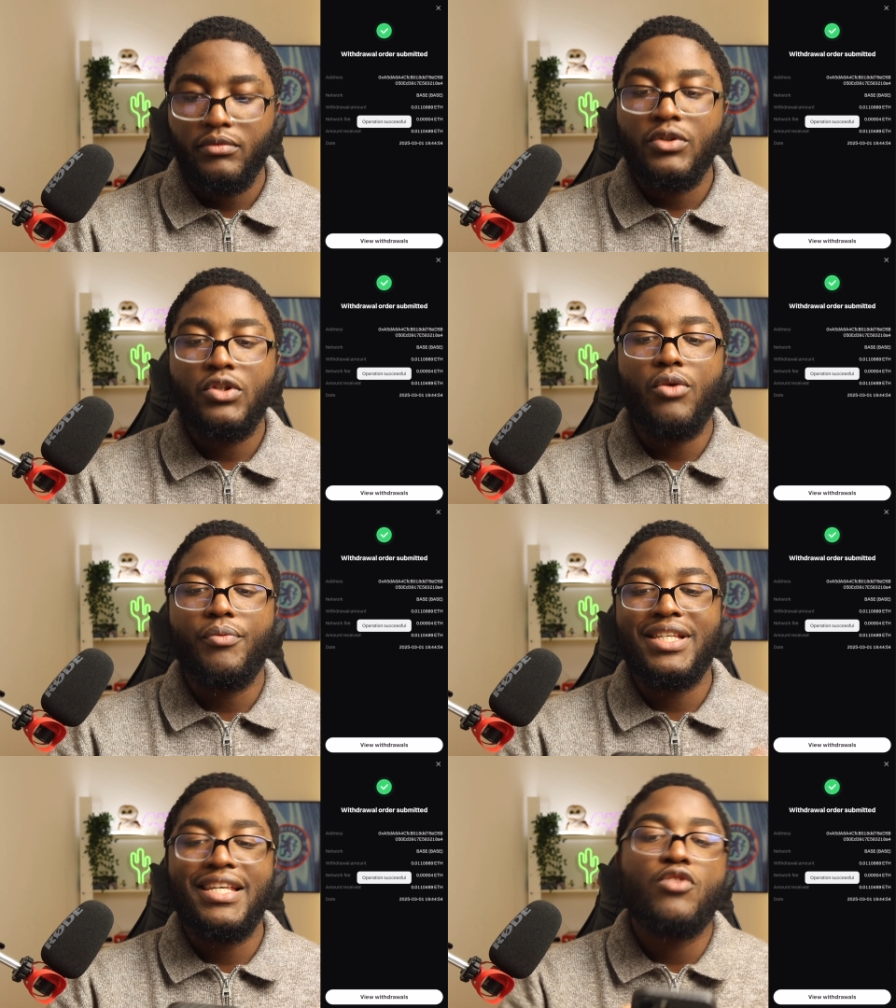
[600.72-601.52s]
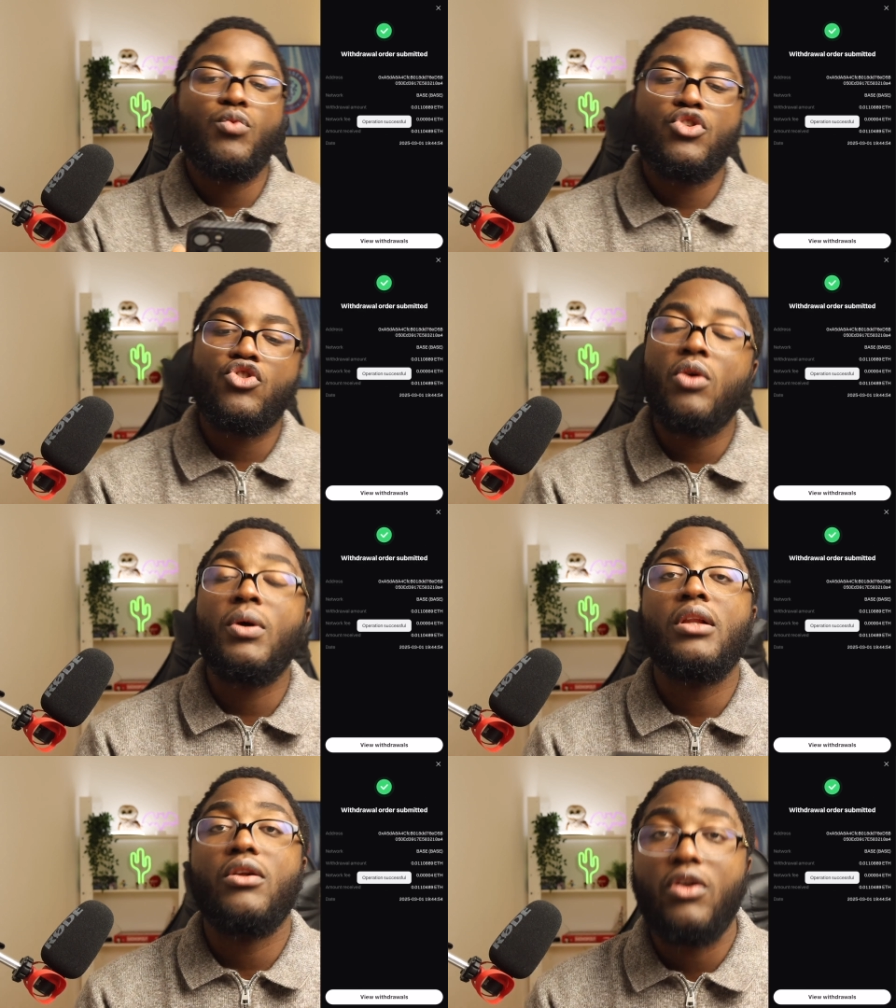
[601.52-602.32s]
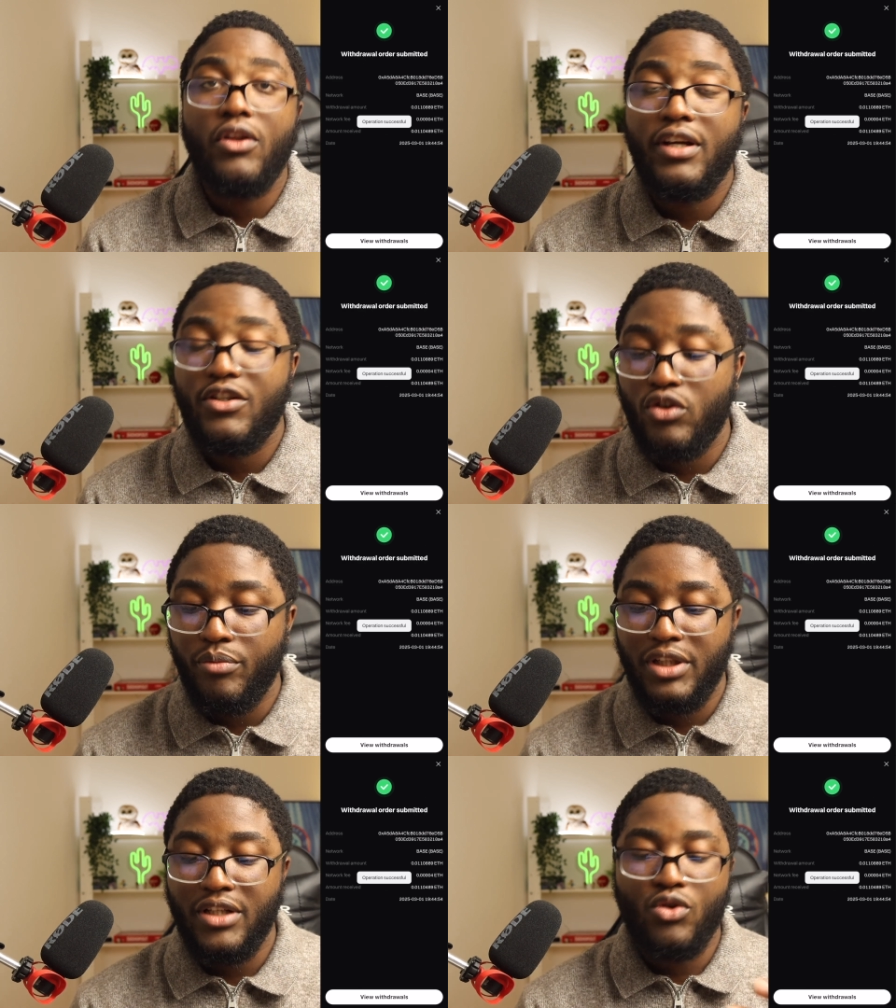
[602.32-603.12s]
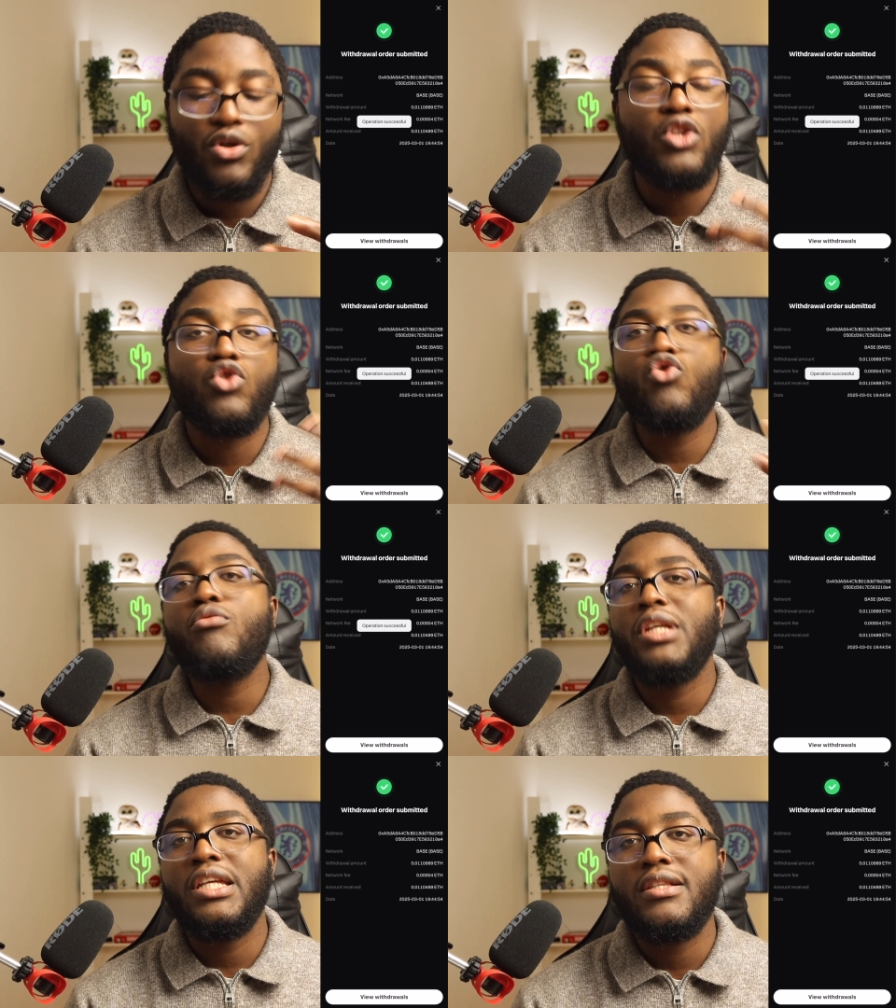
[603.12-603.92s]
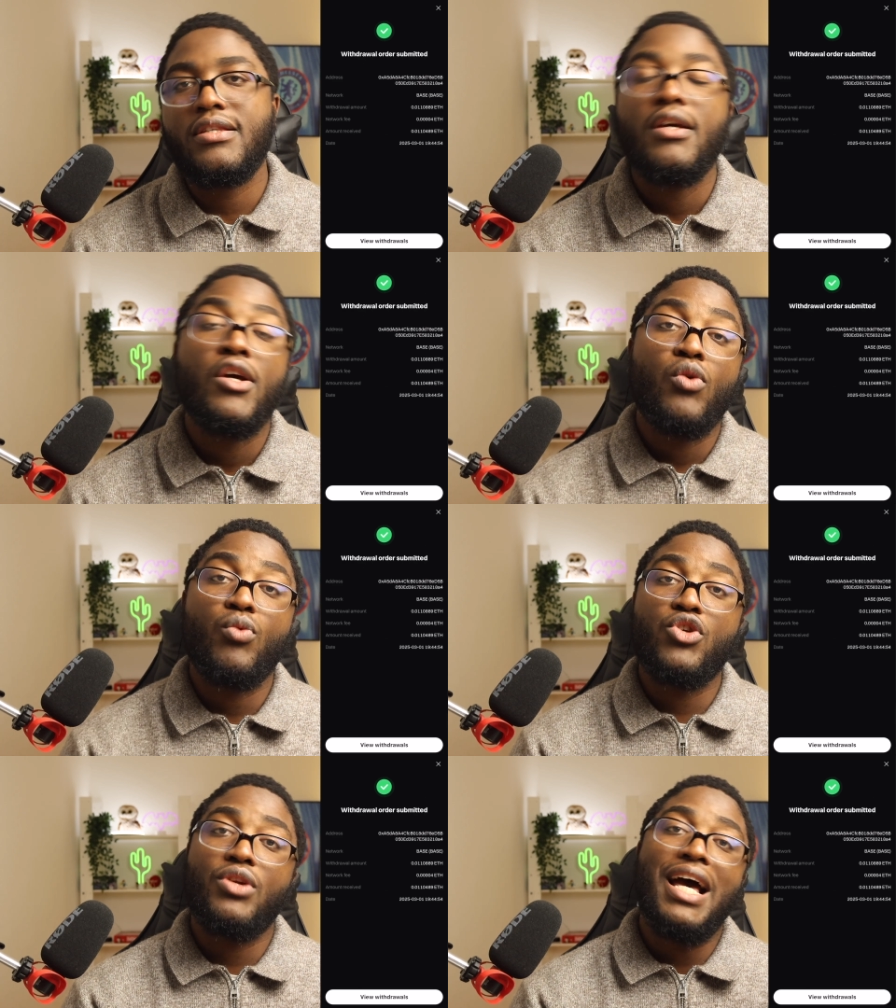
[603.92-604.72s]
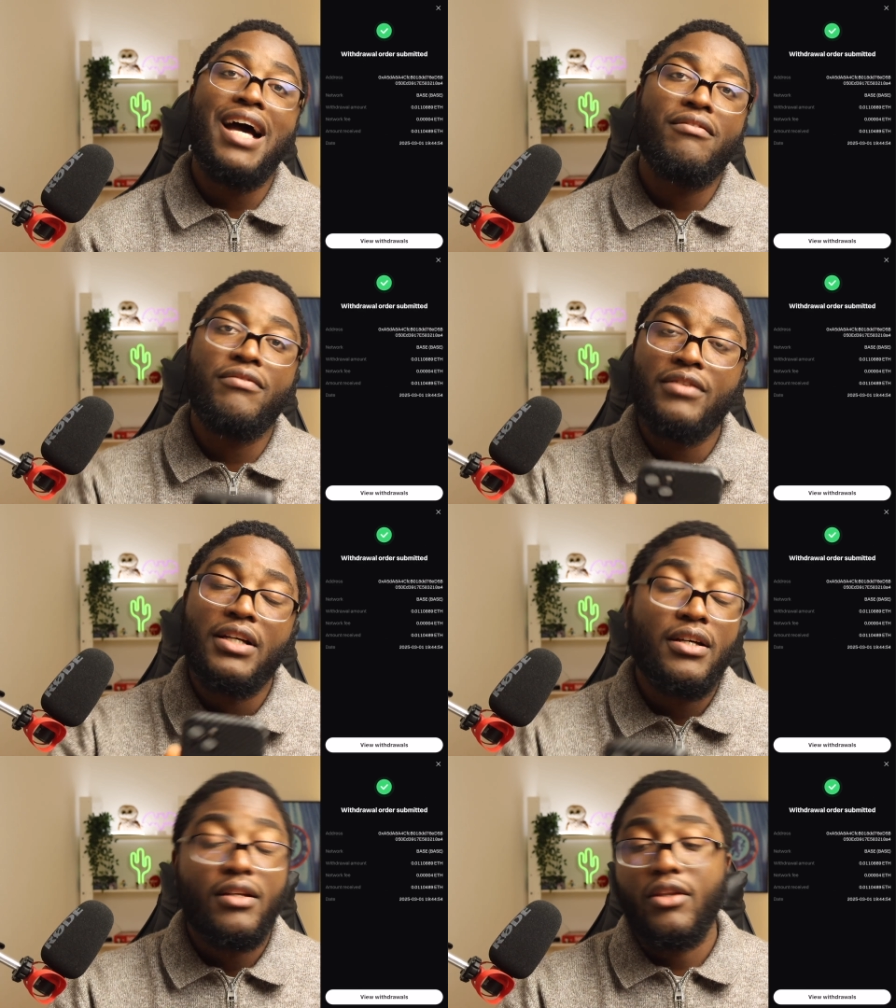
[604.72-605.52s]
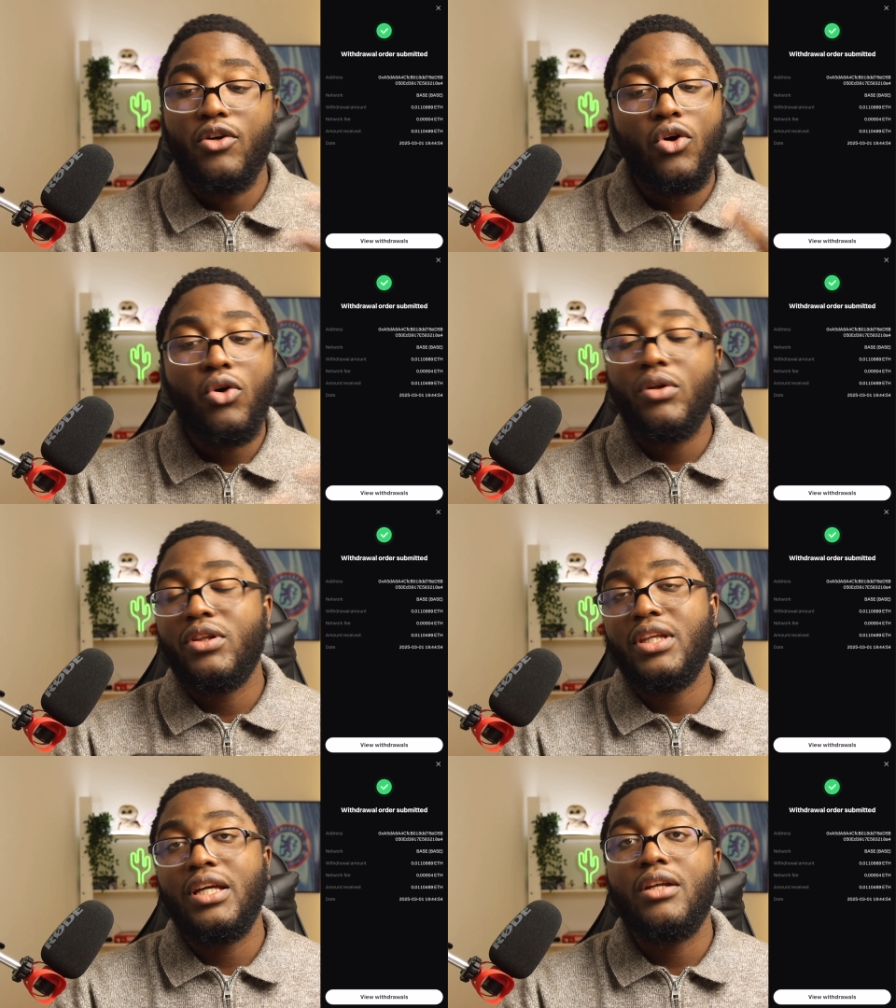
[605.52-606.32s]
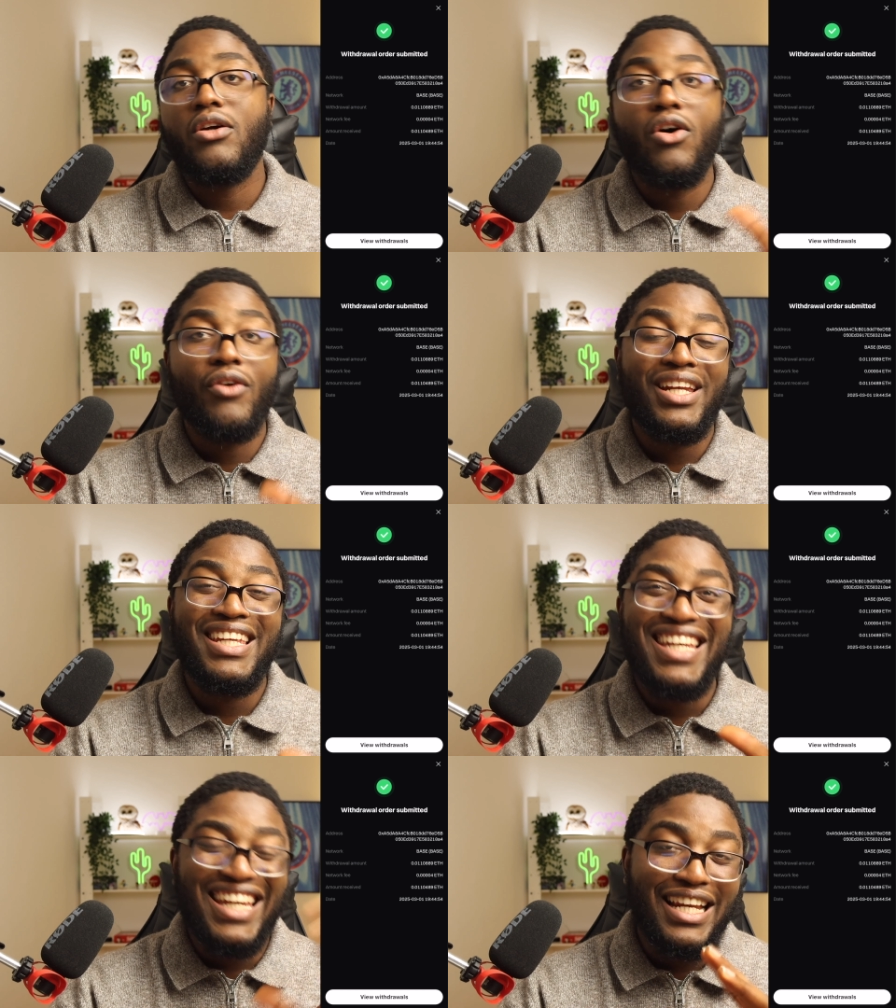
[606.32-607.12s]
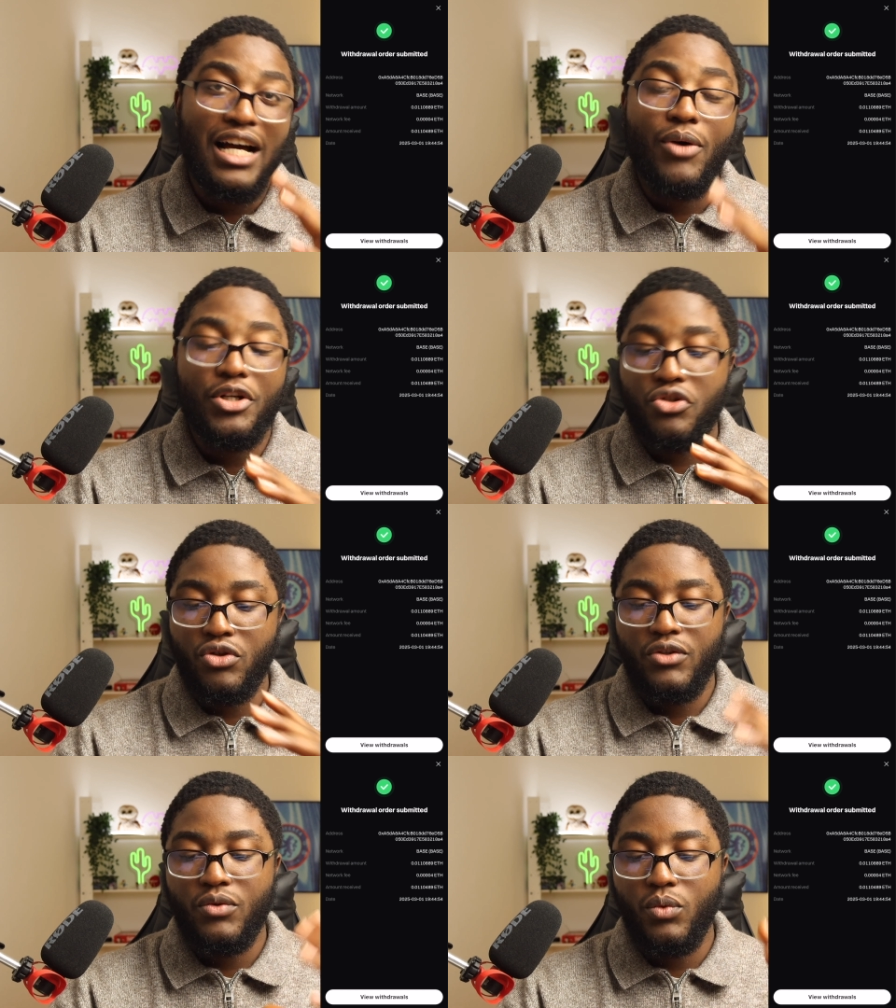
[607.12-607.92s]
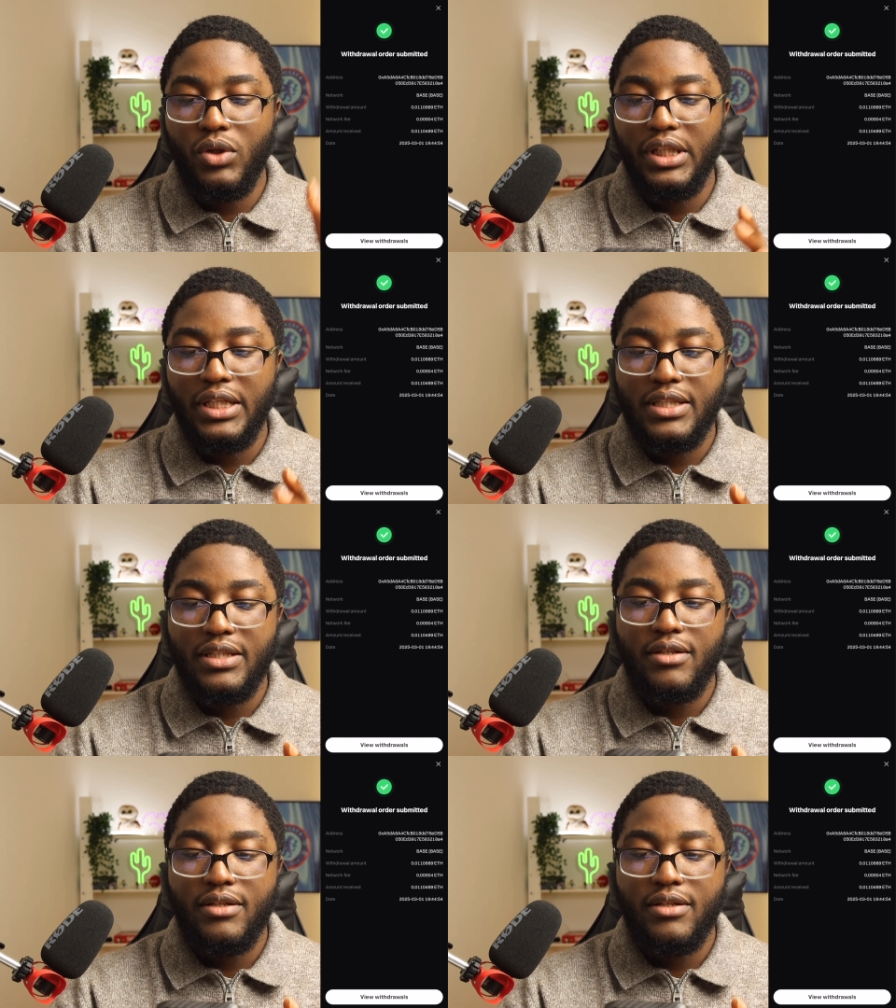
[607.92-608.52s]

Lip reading: So it says withdrawal order submitted. So in 2 minutes, we should have the whole thing already in our Trust Wallet.